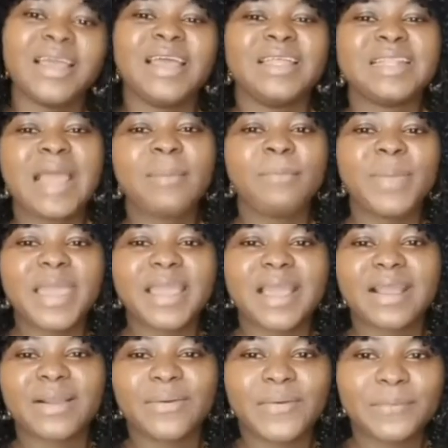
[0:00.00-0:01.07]
Now beg,
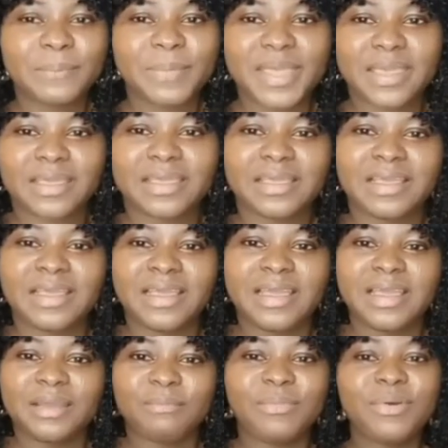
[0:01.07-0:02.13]
I can't beg.
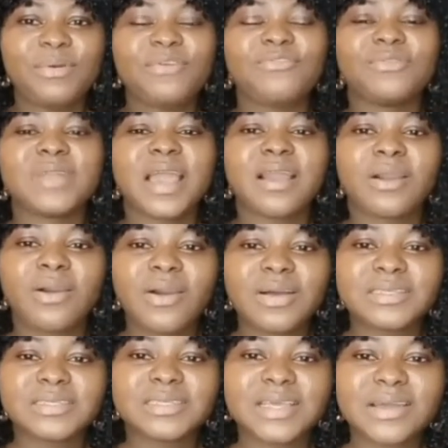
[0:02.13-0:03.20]
If we not
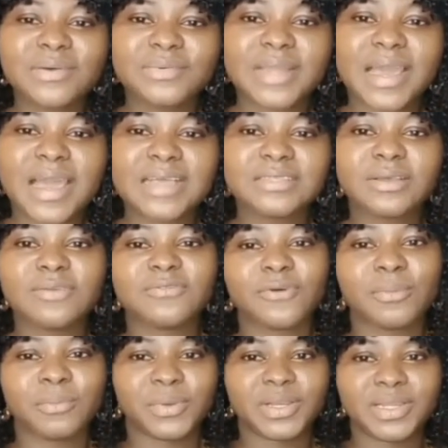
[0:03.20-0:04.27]
call, say we not ask
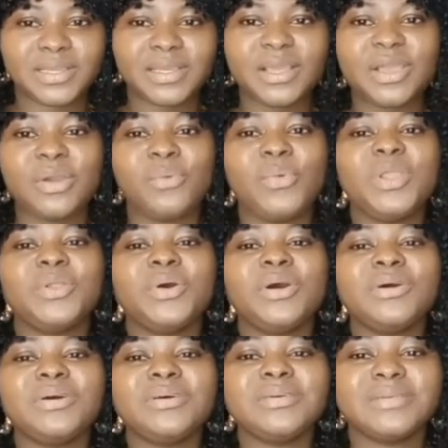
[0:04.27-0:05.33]
for money, we
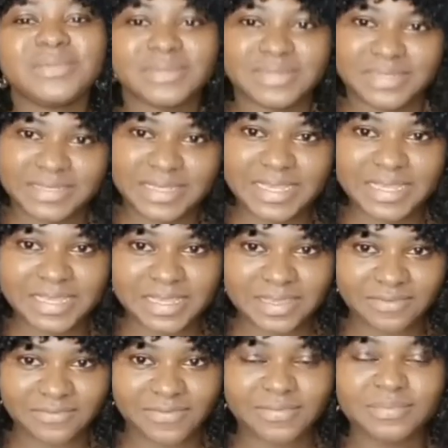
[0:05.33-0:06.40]
no see
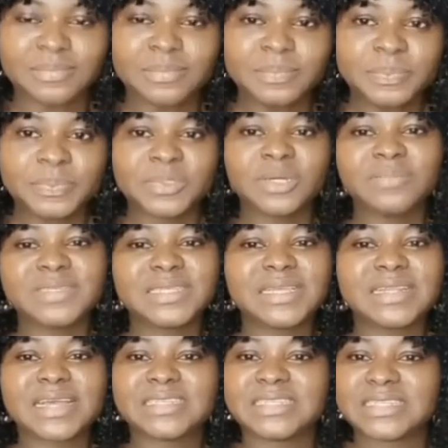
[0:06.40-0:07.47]
give. Don't be
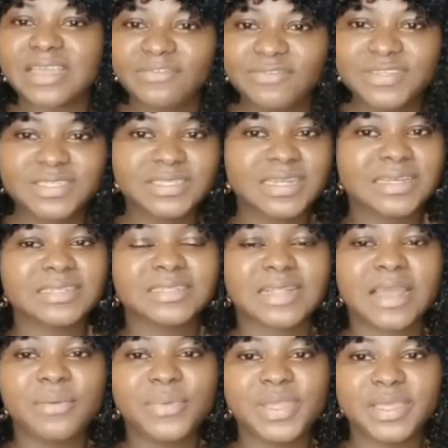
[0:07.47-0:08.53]
saying that selfishness
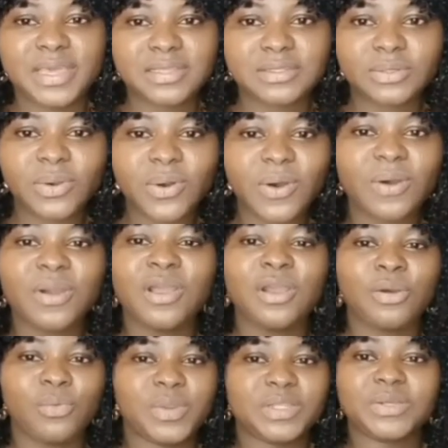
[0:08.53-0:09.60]
now we get, or
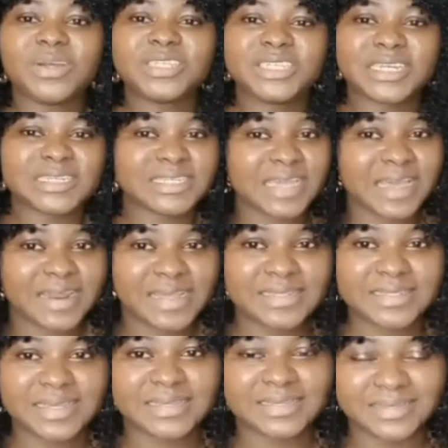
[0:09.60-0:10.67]
we don't change
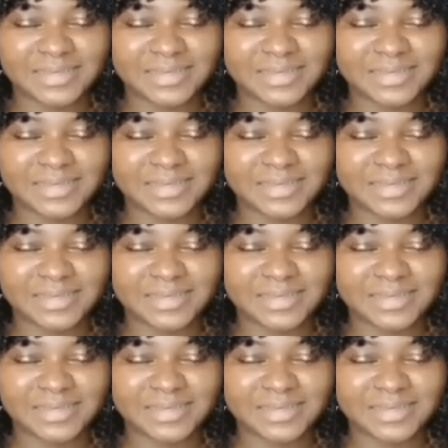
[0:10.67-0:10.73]
character.